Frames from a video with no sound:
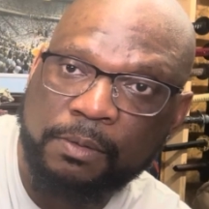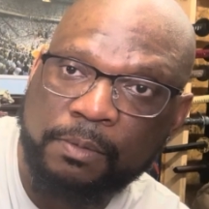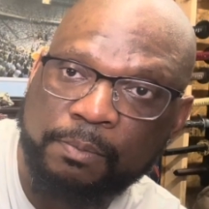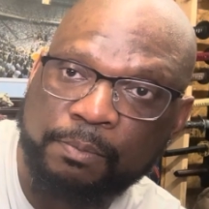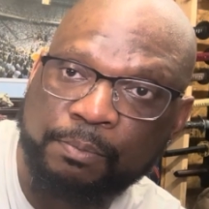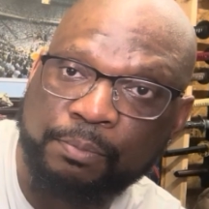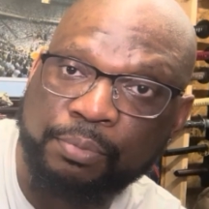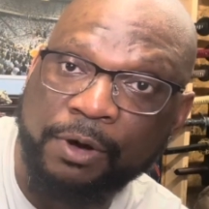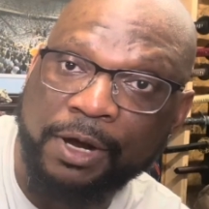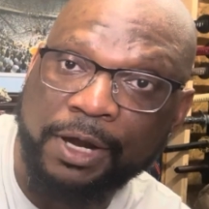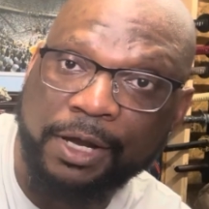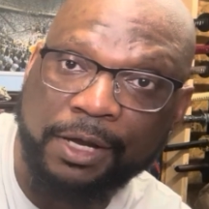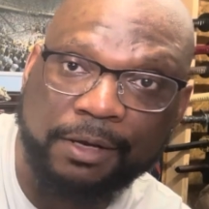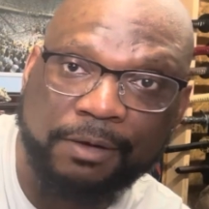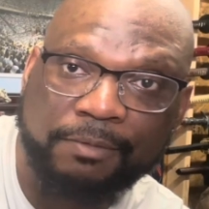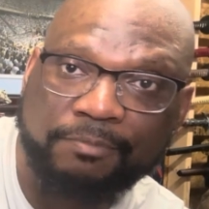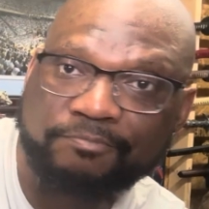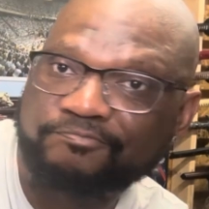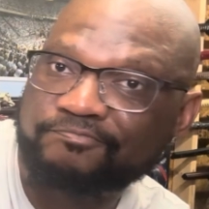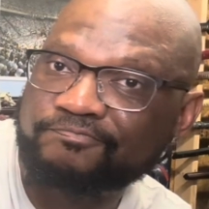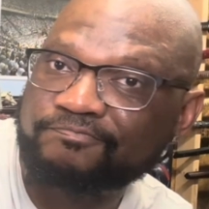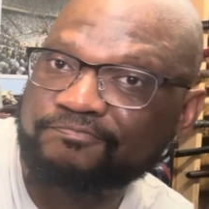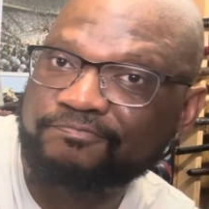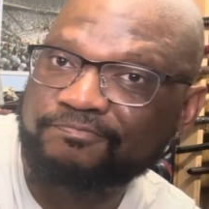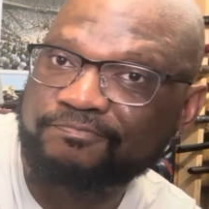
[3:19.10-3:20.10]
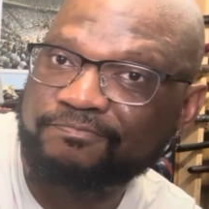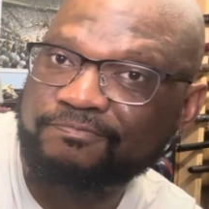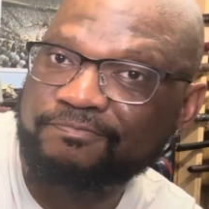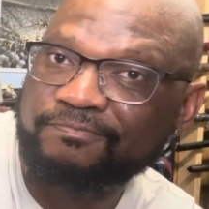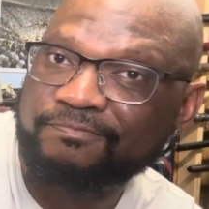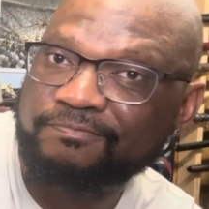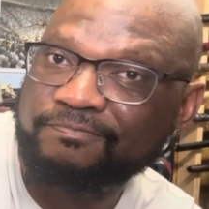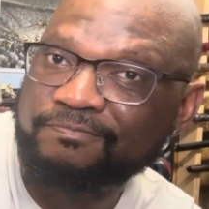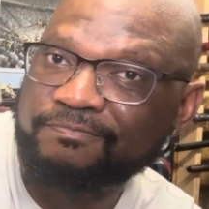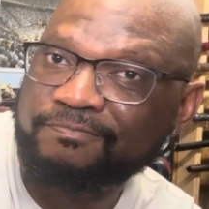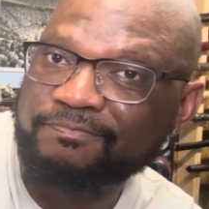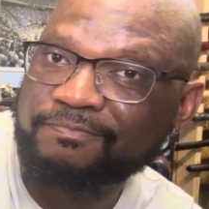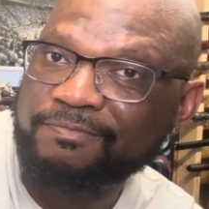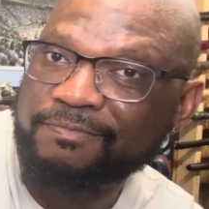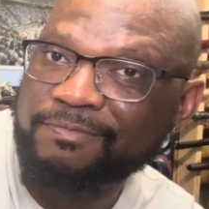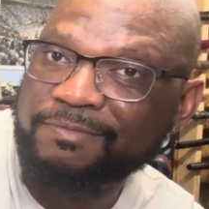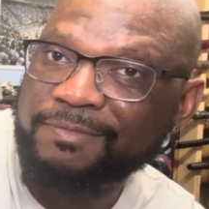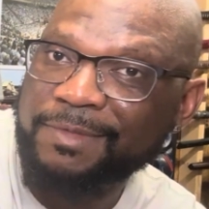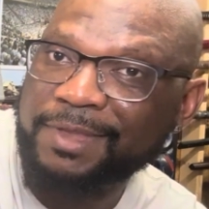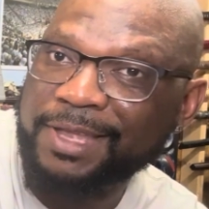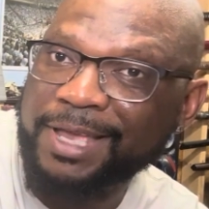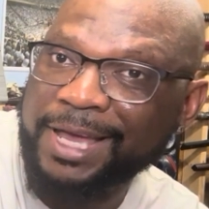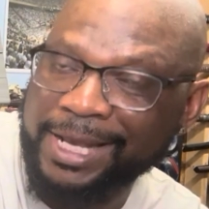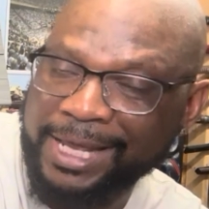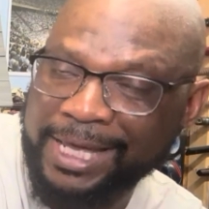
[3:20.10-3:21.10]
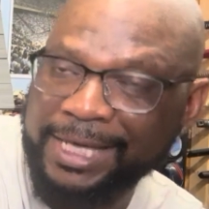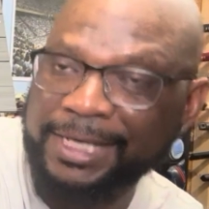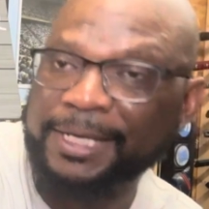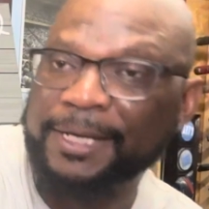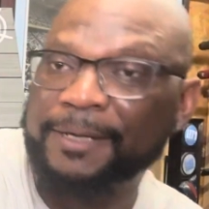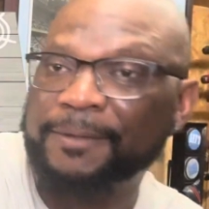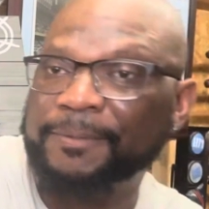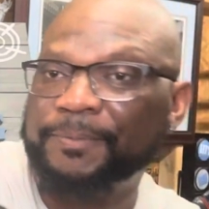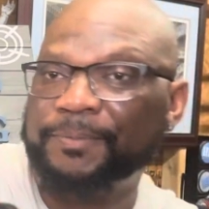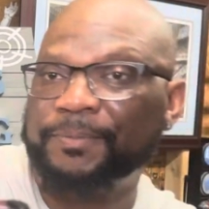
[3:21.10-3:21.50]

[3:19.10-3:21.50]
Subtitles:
break. I like that.